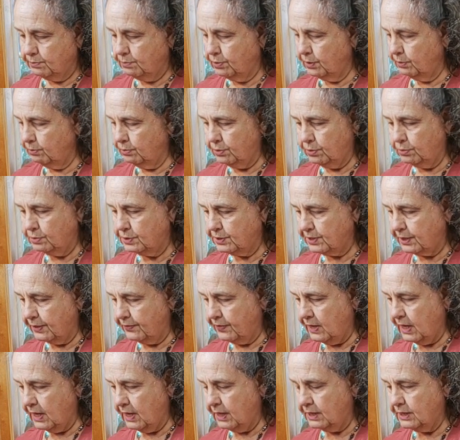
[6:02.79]
put boots on
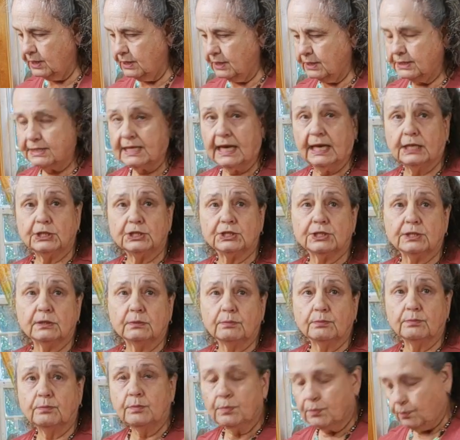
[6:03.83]
the end and attach
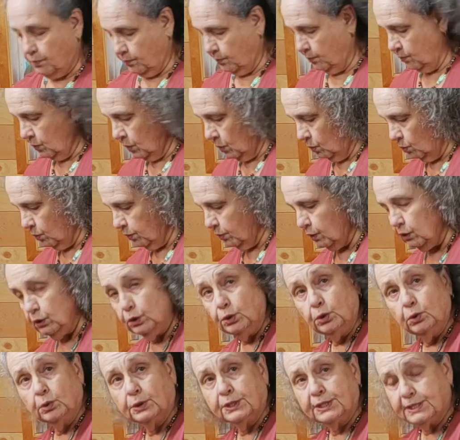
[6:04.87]
them with
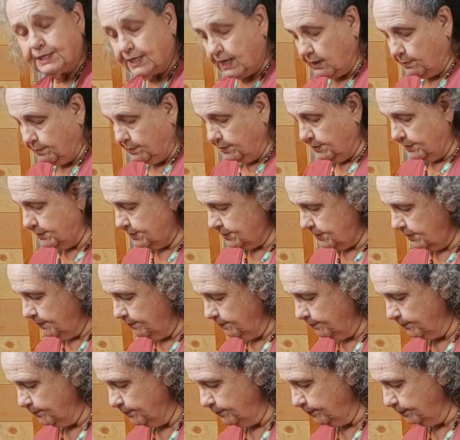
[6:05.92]
glue or staples.
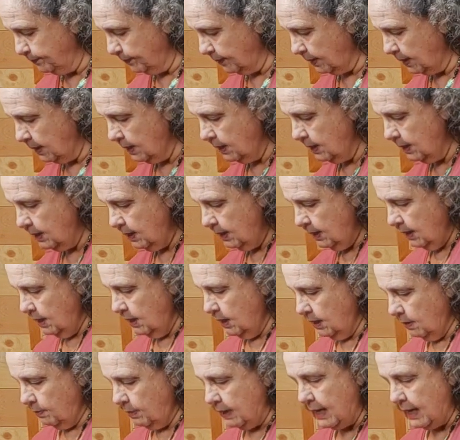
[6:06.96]
But